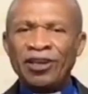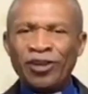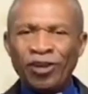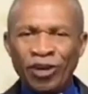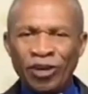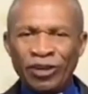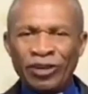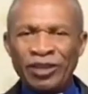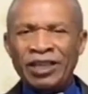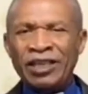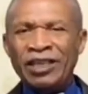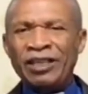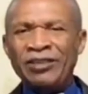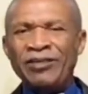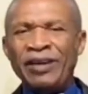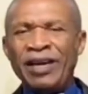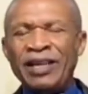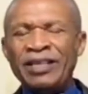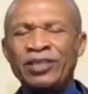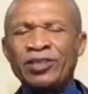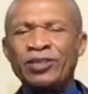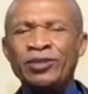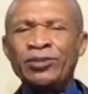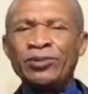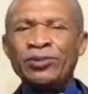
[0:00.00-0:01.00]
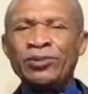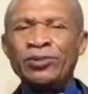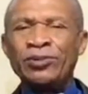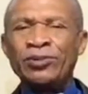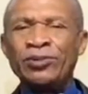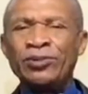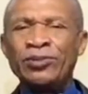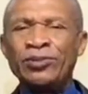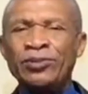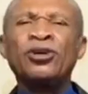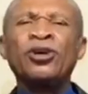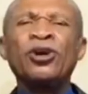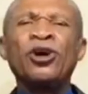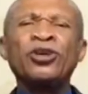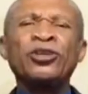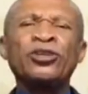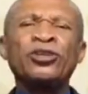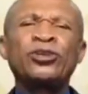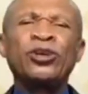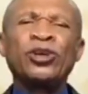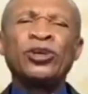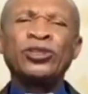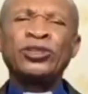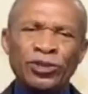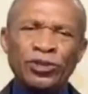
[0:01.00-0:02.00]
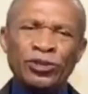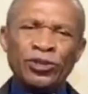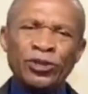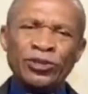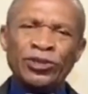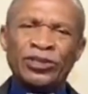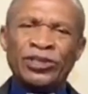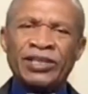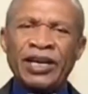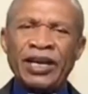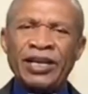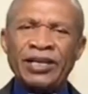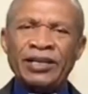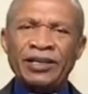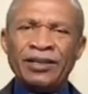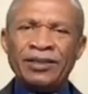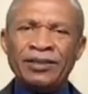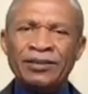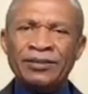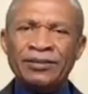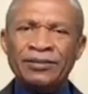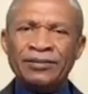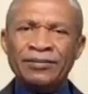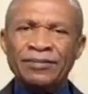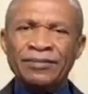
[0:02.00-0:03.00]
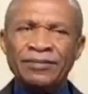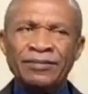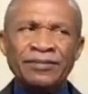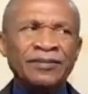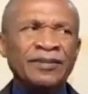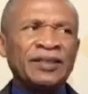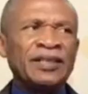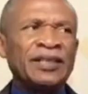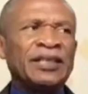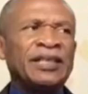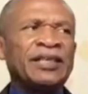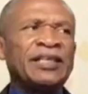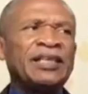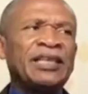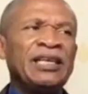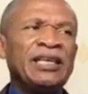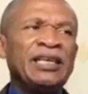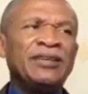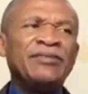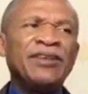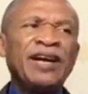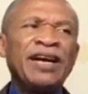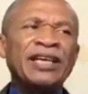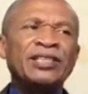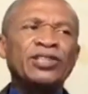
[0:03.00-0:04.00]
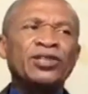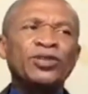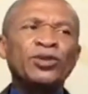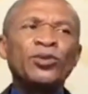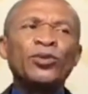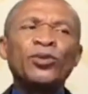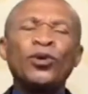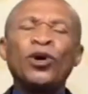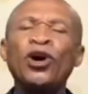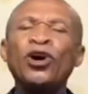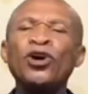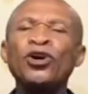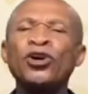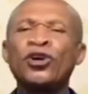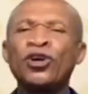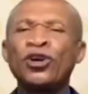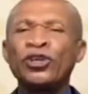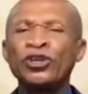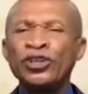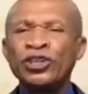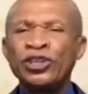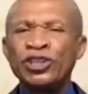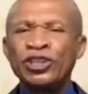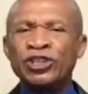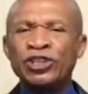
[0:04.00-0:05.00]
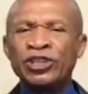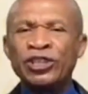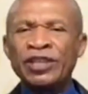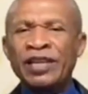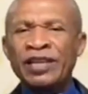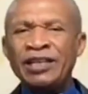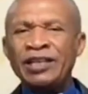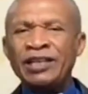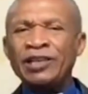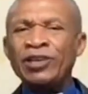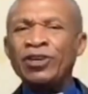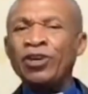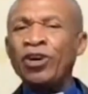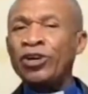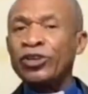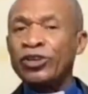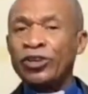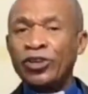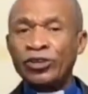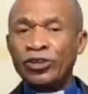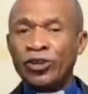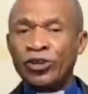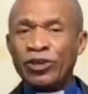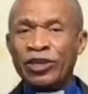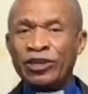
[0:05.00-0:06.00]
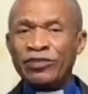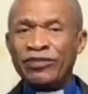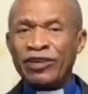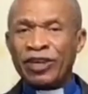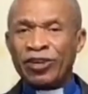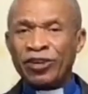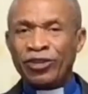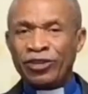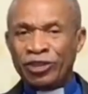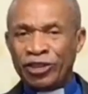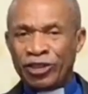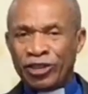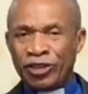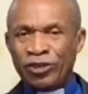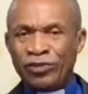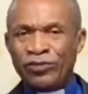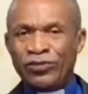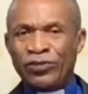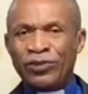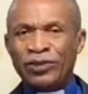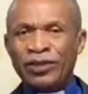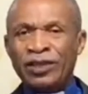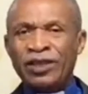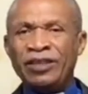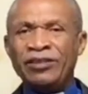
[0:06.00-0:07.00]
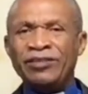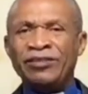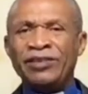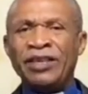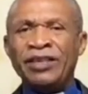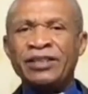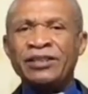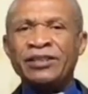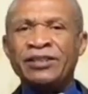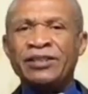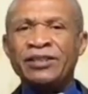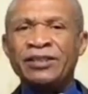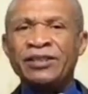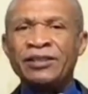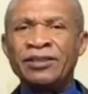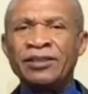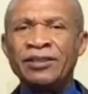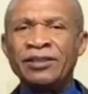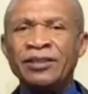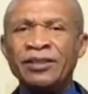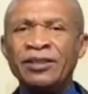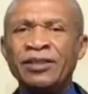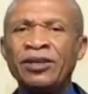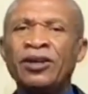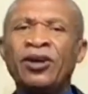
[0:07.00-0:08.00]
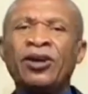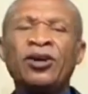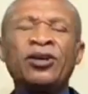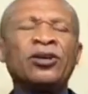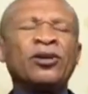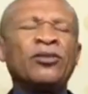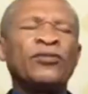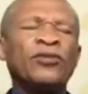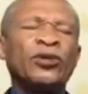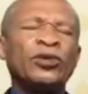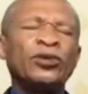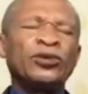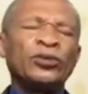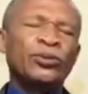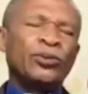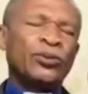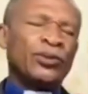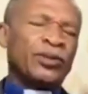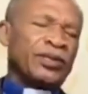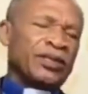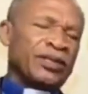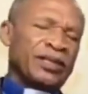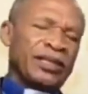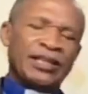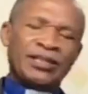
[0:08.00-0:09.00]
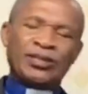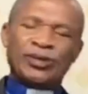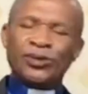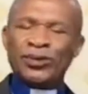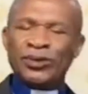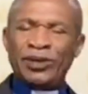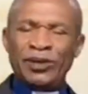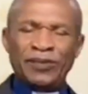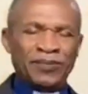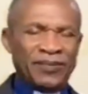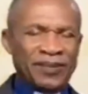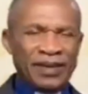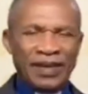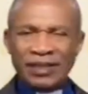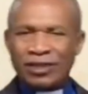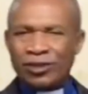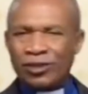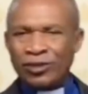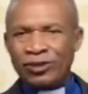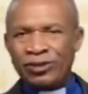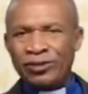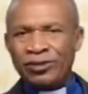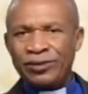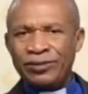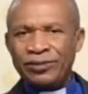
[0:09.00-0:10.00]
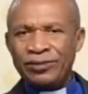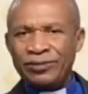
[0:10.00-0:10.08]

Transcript: God delivers you. God does his own side. He delivers you unconditionally. God does not give a condition for deliverance. All of what you do is get to him. That's all.